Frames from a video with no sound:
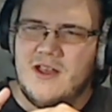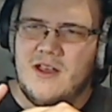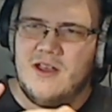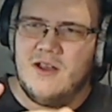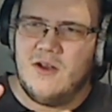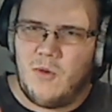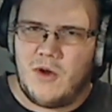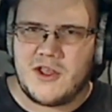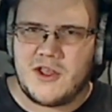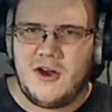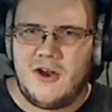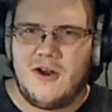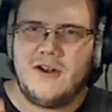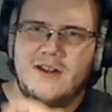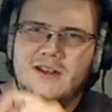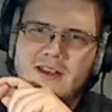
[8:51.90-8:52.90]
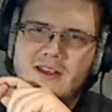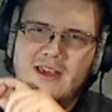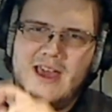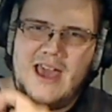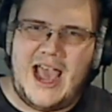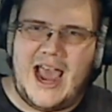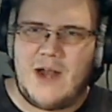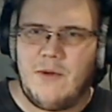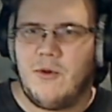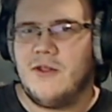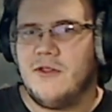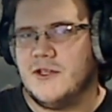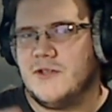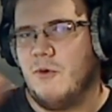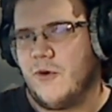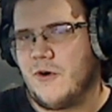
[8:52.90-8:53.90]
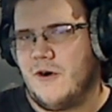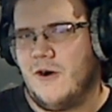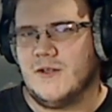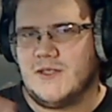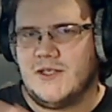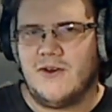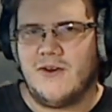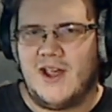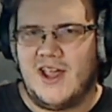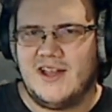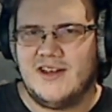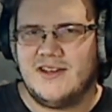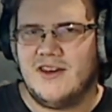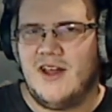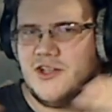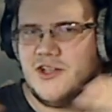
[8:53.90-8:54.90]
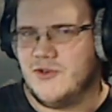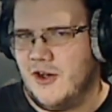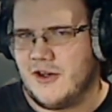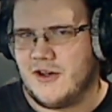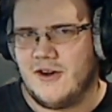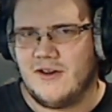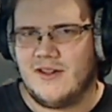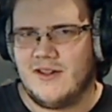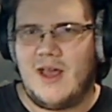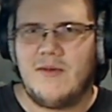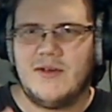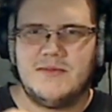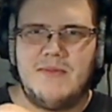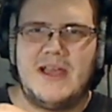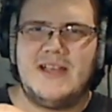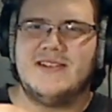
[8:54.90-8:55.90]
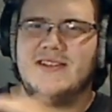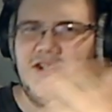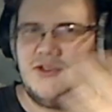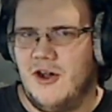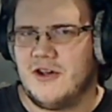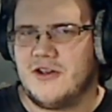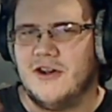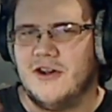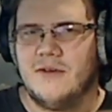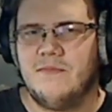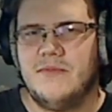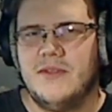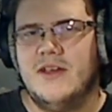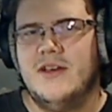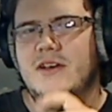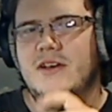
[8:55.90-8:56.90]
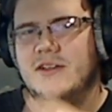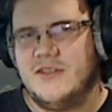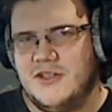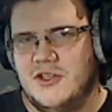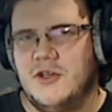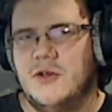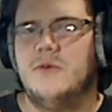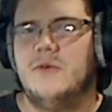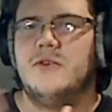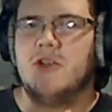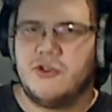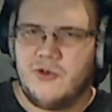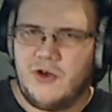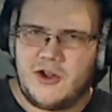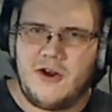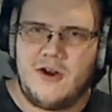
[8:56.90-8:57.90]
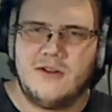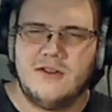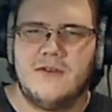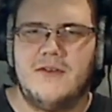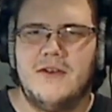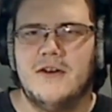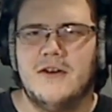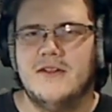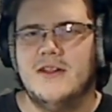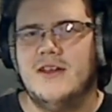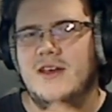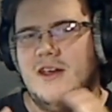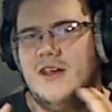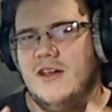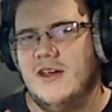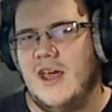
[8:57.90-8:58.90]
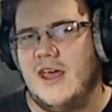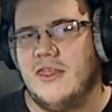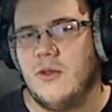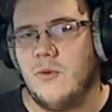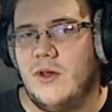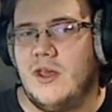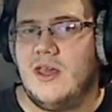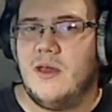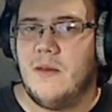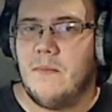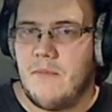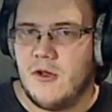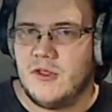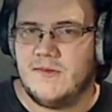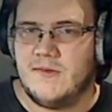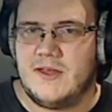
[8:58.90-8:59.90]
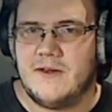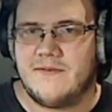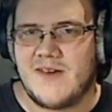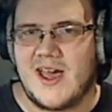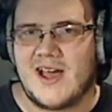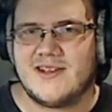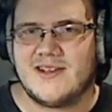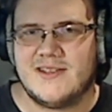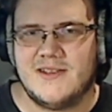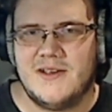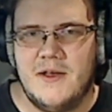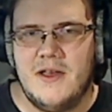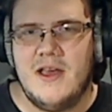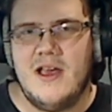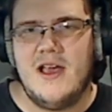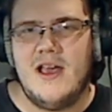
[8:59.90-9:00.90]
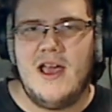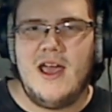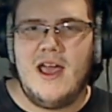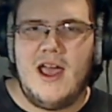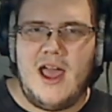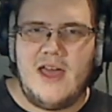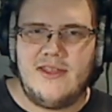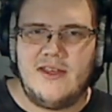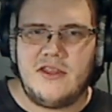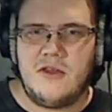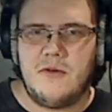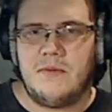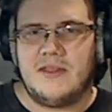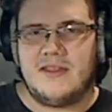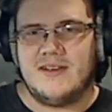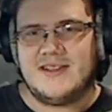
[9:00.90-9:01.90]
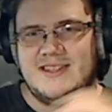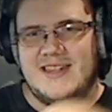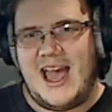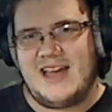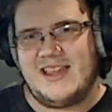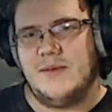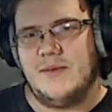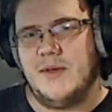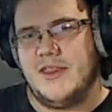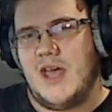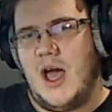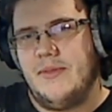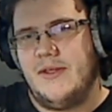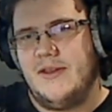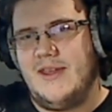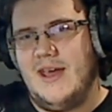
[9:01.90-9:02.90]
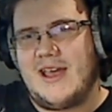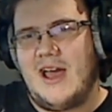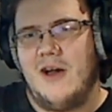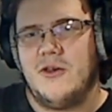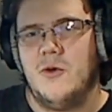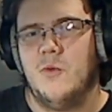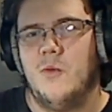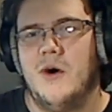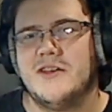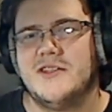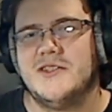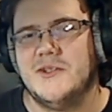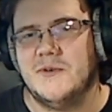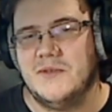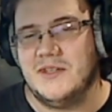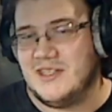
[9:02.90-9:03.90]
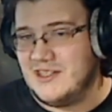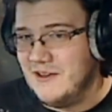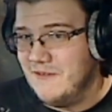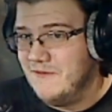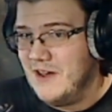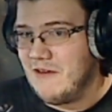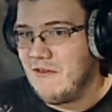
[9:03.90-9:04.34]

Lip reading: 1 card, add one of those 4 cards to your hand, not draw a card. That was basically draw a card. 2, destroy a card in the field. And 3, both of the effects. And then you get to stack them on top of the deck how you want to. This is a very